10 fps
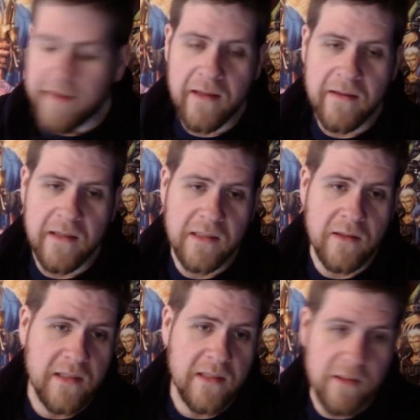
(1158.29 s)

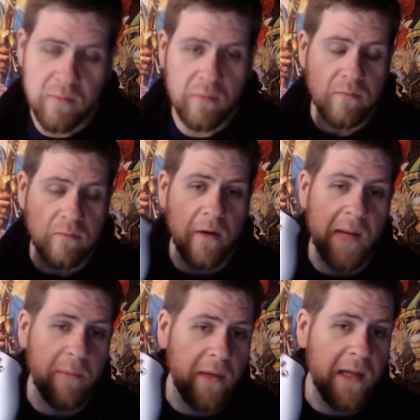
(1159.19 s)
this is what
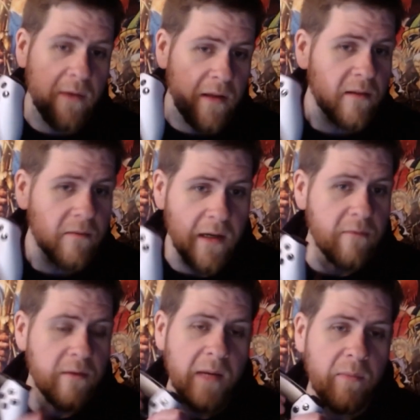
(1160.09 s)
I play with, right?
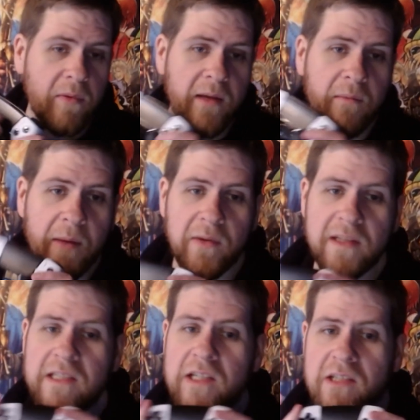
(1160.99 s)
When I play my
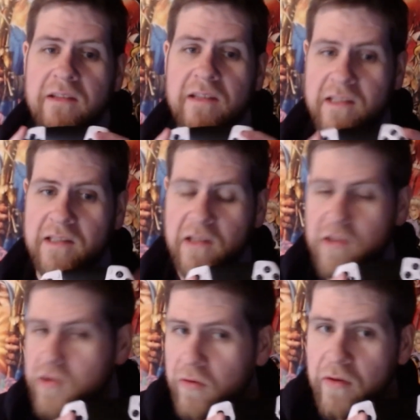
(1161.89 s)
PlayStation, this is the
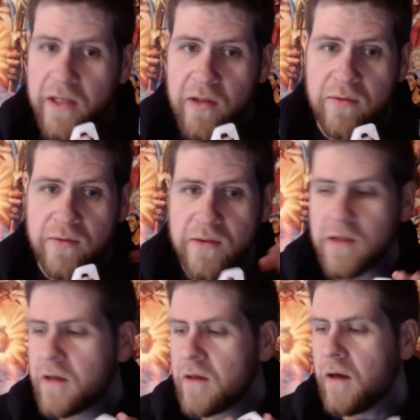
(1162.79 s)
controller I use.
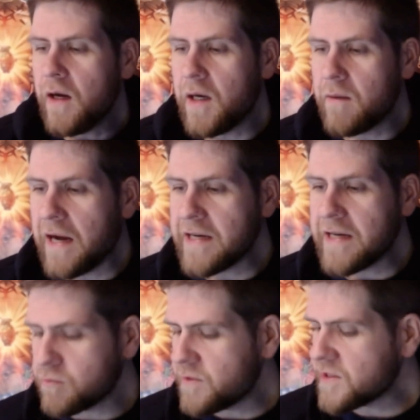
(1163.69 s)
I
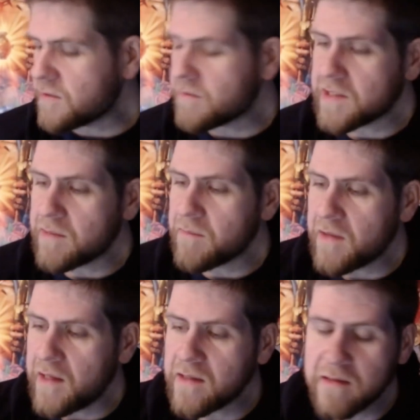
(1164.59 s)
just wish there were some
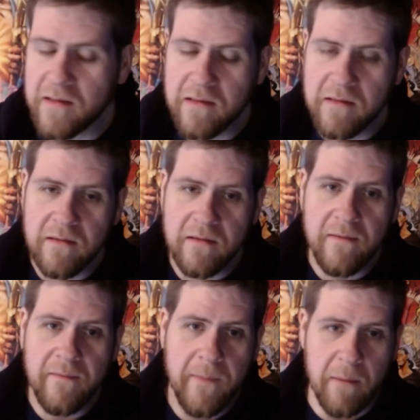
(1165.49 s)
things
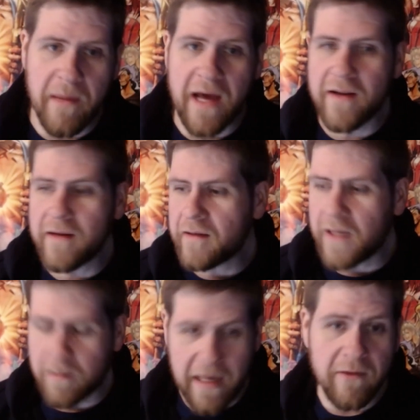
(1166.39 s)
about it,
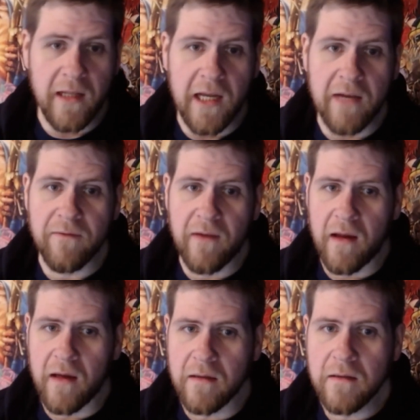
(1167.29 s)
like battery life
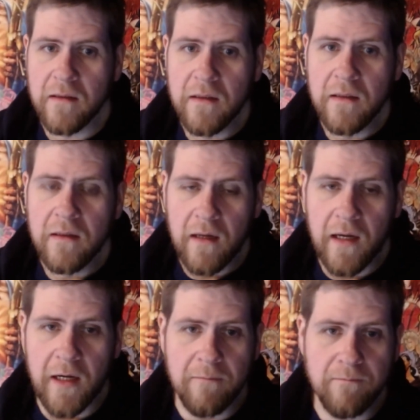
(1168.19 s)
and,
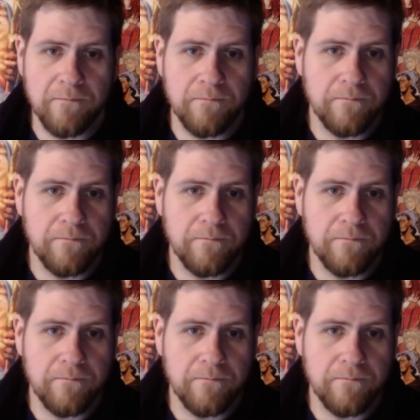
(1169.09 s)
being